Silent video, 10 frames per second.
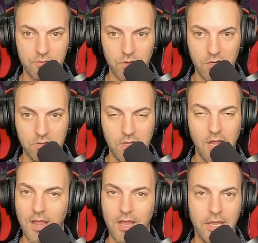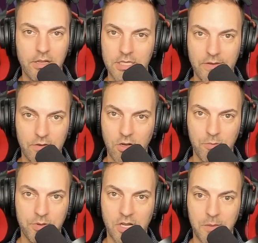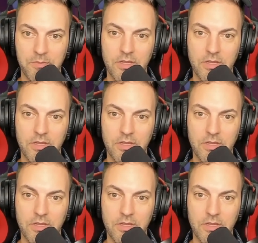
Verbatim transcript: row, it'll never open up.